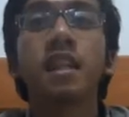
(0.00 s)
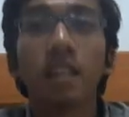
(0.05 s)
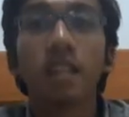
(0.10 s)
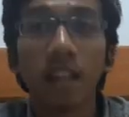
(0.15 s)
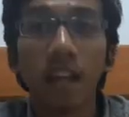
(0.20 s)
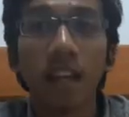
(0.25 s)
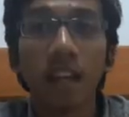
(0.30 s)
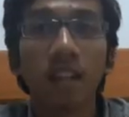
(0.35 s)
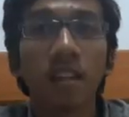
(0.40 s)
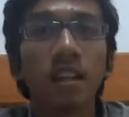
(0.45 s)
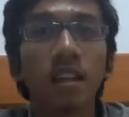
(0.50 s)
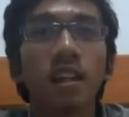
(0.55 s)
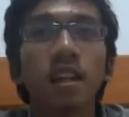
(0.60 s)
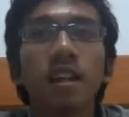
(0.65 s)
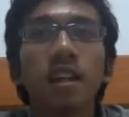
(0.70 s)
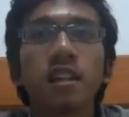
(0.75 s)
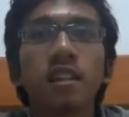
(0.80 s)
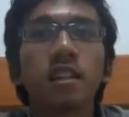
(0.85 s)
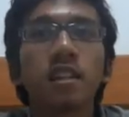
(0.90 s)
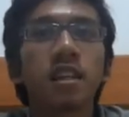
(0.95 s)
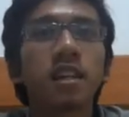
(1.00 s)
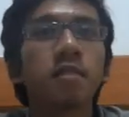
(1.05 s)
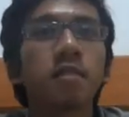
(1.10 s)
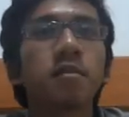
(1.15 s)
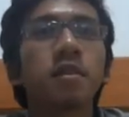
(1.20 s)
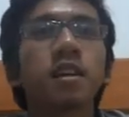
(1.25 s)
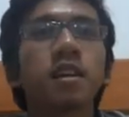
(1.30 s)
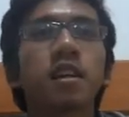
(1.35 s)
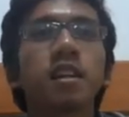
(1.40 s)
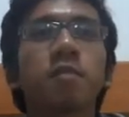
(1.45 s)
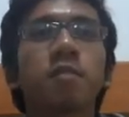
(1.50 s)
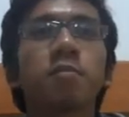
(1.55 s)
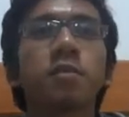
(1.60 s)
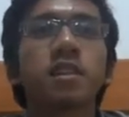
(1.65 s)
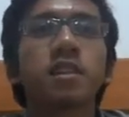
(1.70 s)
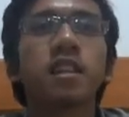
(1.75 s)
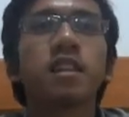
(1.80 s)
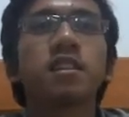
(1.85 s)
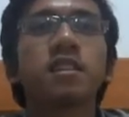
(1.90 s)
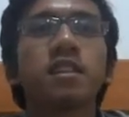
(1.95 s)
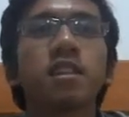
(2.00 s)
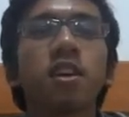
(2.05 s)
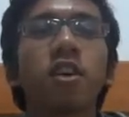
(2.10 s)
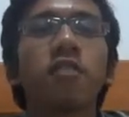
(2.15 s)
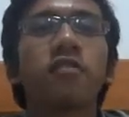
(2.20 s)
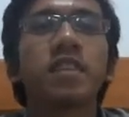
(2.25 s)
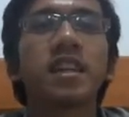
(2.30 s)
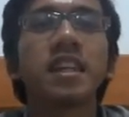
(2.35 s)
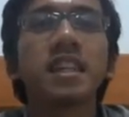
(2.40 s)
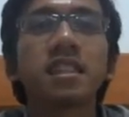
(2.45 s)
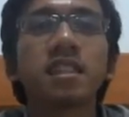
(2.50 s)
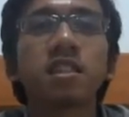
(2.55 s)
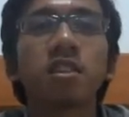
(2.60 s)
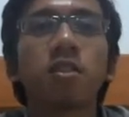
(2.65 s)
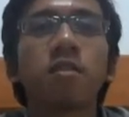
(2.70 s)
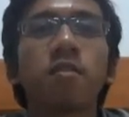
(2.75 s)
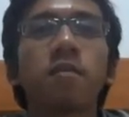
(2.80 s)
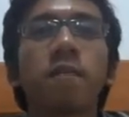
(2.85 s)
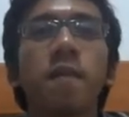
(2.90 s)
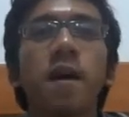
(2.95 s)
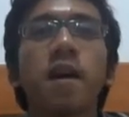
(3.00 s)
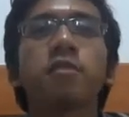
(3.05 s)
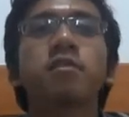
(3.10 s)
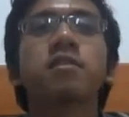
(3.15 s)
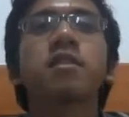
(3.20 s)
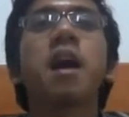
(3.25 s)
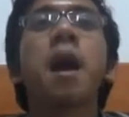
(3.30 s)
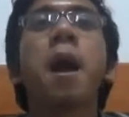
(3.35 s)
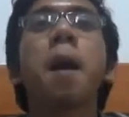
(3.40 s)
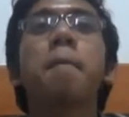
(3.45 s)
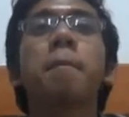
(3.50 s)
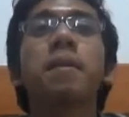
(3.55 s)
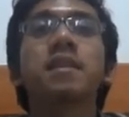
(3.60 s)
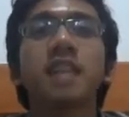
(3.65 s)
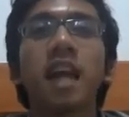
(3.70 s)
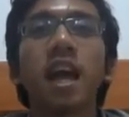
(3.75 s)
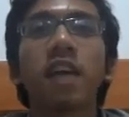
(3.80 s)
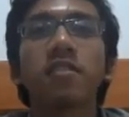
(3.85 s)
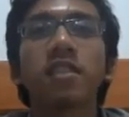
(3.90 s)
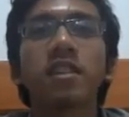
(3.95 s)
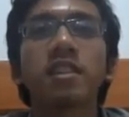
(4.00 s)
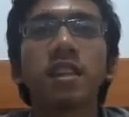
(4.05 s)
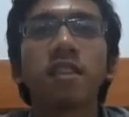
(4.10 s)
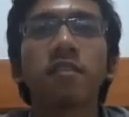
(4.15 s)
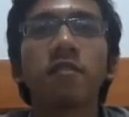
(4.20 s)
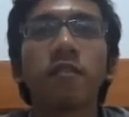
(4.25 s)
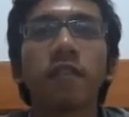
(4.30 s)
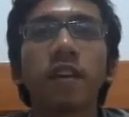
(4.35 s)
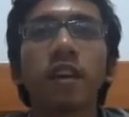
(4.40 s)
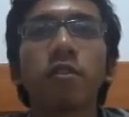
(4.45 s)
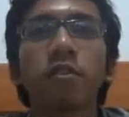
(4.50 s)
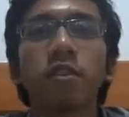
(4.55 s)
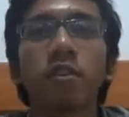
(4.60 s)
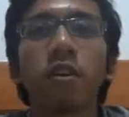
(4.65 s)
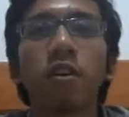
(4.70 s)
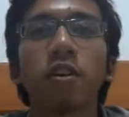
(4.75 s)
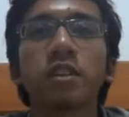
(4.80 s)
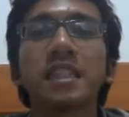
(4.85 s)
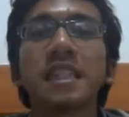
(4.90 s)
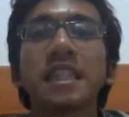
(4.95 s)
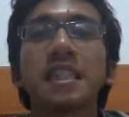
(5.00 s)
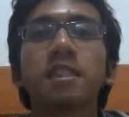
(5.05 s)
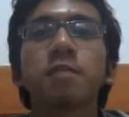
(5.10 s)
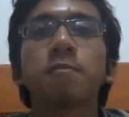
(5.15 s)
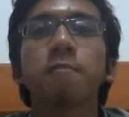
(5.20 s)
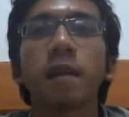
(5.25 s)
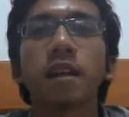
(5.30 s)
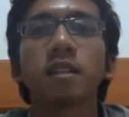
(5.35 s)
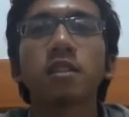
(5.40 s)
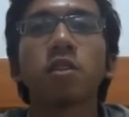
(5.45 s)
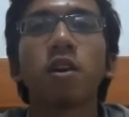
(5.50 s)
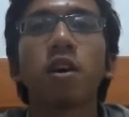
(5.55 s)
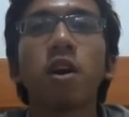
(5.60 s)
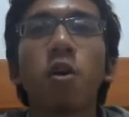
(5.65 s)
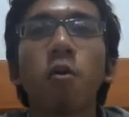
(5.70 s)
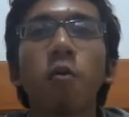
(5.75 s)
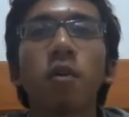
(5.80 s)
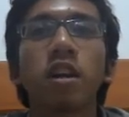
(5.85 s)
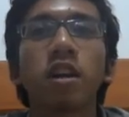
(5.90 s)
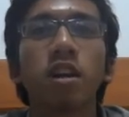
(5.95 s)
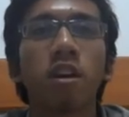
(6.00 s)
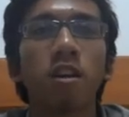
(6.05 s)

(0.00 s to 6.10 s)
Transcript: then the chemical potential of each compound must have the same value on each phase where the